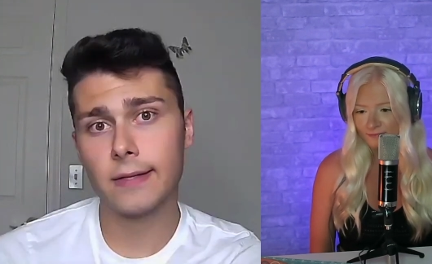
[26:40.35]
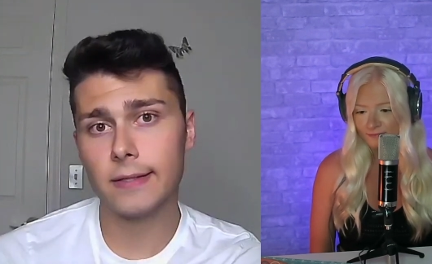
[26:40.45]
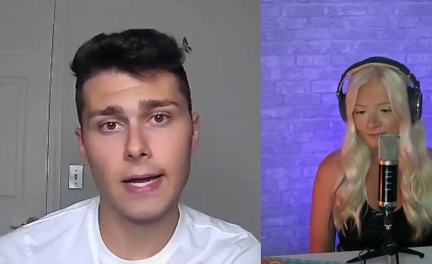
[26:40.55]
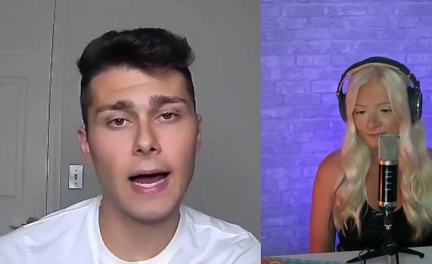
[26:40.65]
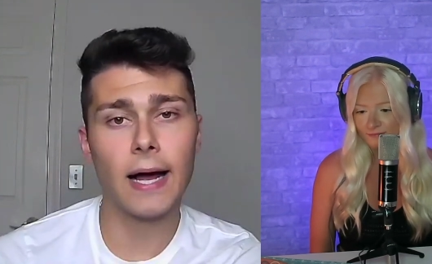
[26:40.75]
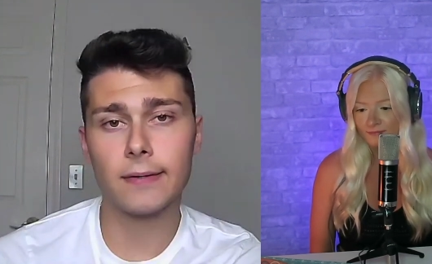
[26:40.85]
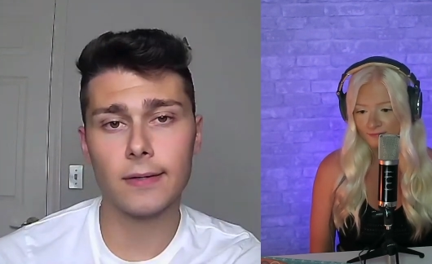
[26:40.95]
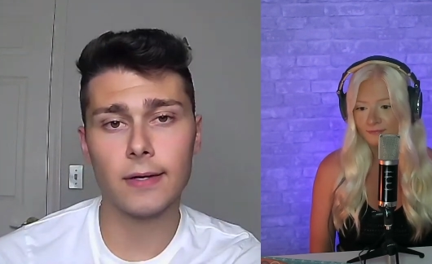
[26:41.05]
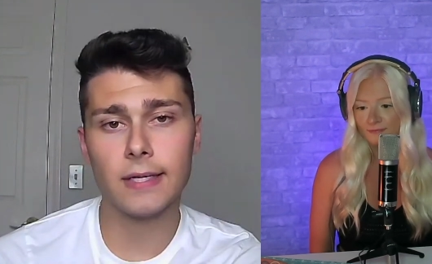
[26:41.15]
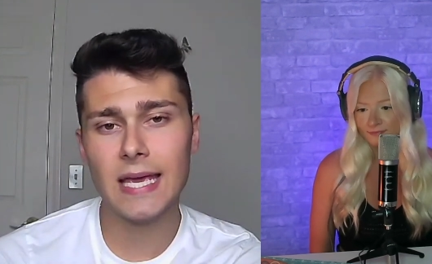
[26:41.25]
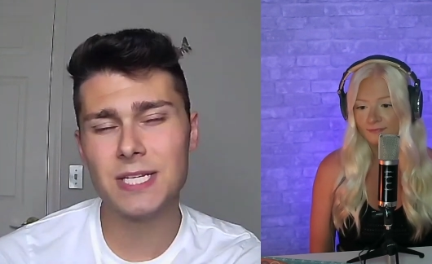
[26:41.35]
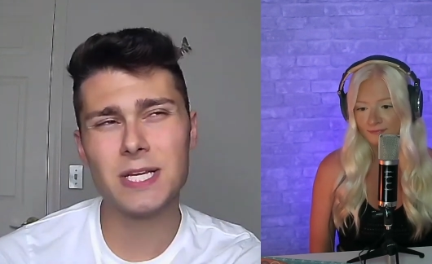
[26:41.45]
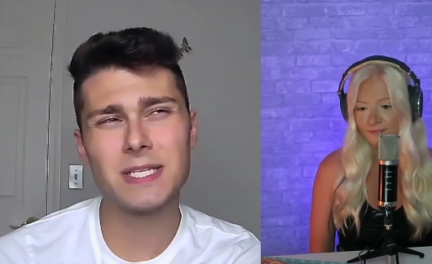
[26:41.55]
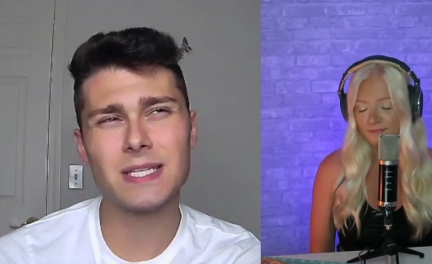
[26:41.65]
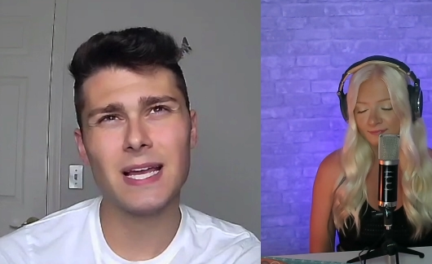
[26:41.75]
Speaker 1: to the doctor, and he
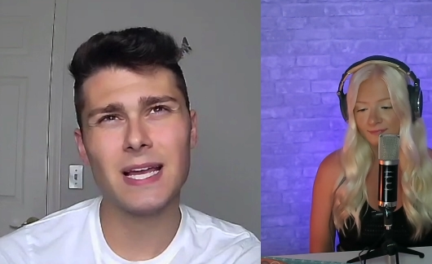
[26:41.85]
just,